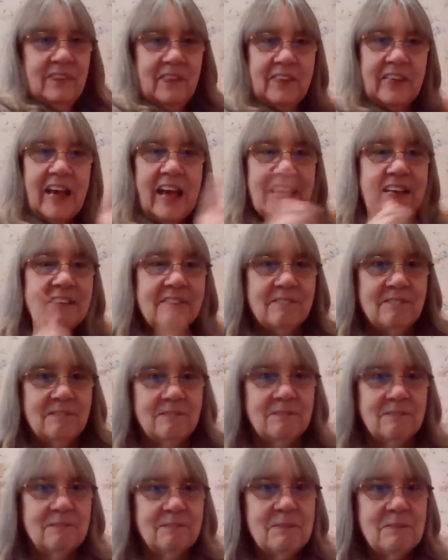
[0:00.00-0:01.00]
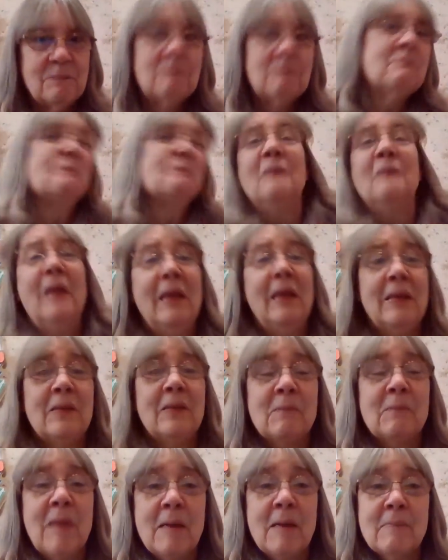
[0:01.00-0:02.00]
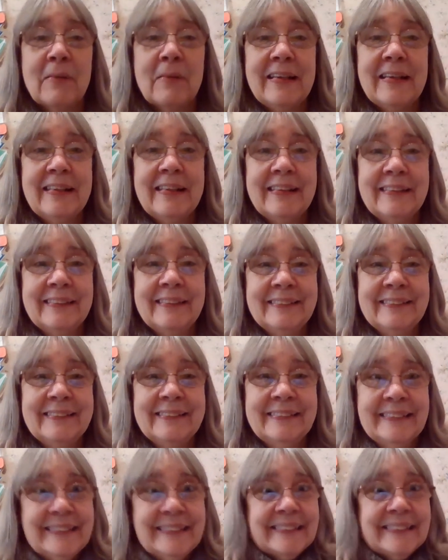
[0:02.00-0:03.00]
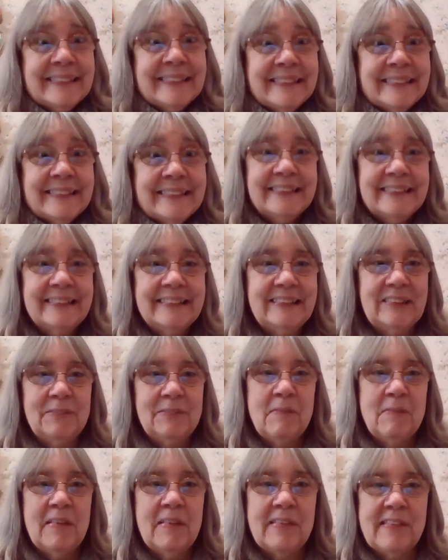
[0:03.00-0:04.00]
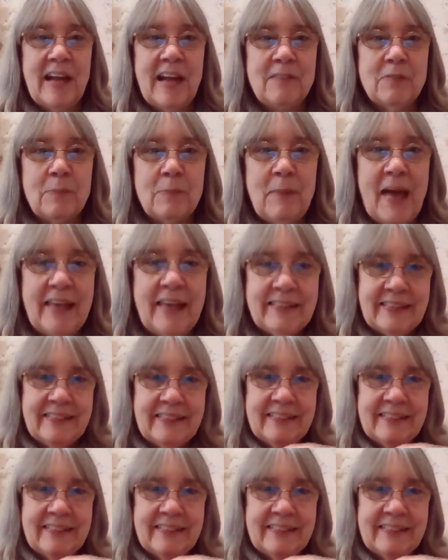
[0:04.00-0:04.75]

Okay? You remember it? Do you remember the sign for pet?